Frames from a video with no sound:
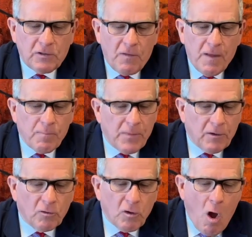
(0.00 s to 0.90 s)
to them that
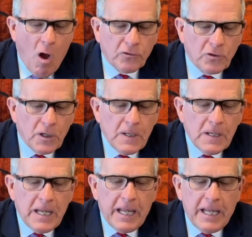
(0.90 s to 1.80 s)
are lost,
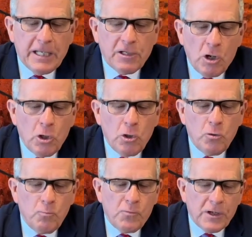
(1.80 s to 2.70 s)
in
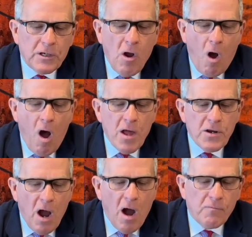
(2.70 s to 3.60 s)
whom the
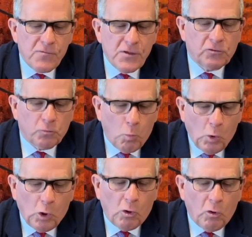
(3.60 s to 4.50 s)
God of this
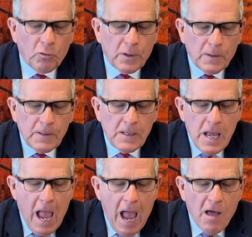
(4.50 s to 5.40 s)
world
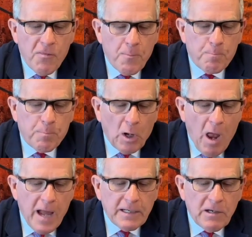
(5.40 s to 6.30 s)
hath
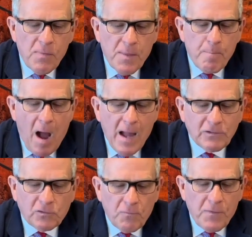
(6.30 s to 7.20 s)
blinded the
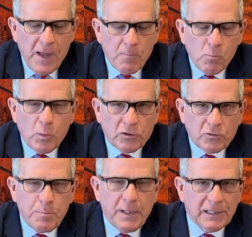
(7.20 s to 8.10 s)
minds of them
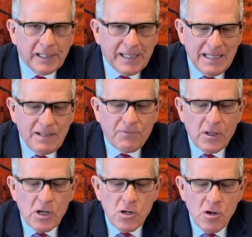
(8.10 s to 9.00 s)
which believe
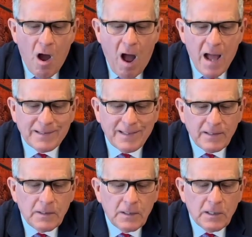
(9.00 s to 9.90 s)
not,
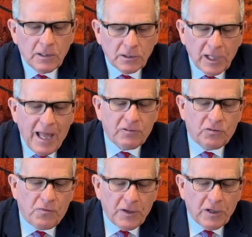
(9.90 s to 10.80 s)

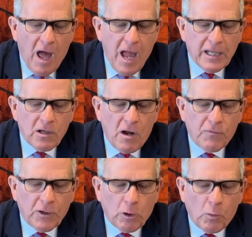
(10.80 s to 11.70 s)
lest the light of
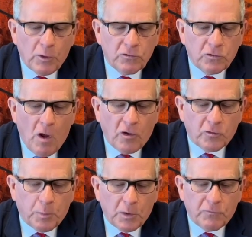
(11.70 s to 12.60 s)
the glorious
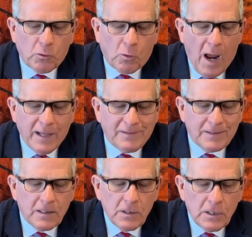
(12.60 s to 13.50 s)
gospel of
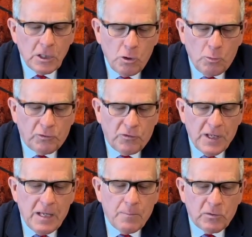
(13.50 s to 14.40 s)
Christ, who is
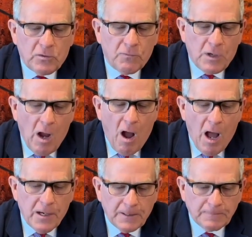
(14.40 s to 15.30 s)
the image of
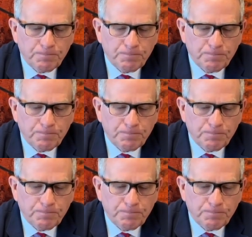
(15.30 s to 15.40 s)
God,